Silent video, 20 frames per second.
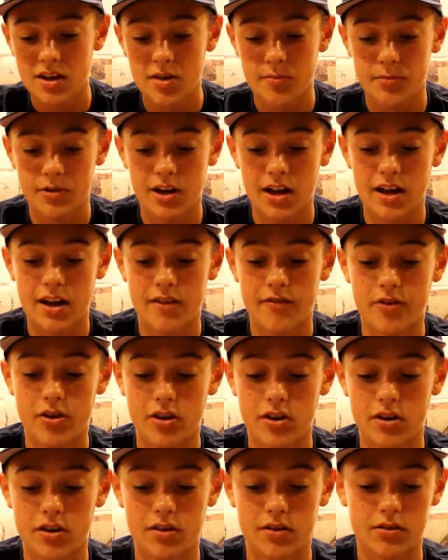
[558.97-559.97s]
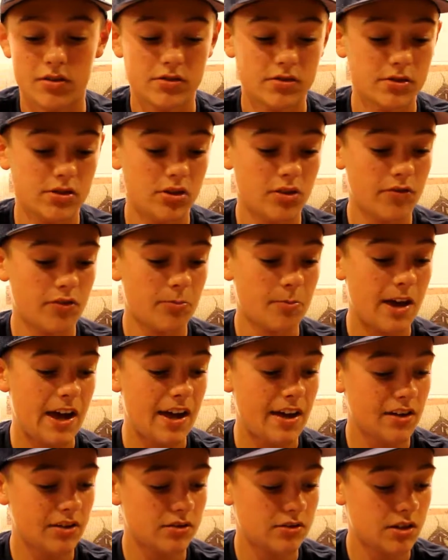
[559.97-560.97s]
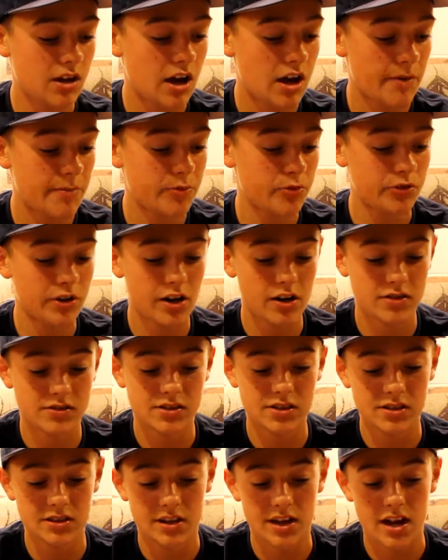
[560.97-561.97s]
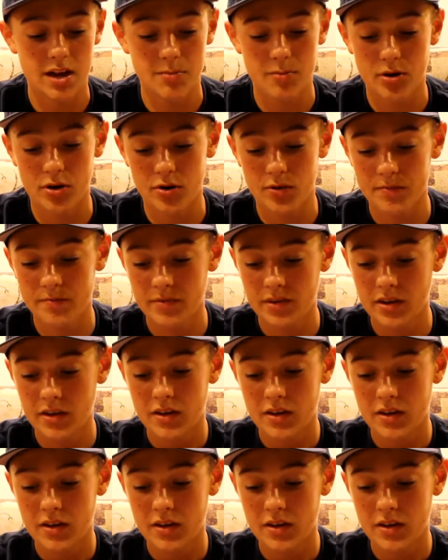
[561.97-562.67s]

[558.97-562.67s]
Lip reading: But I have a Silver Max Abu Garcia combo.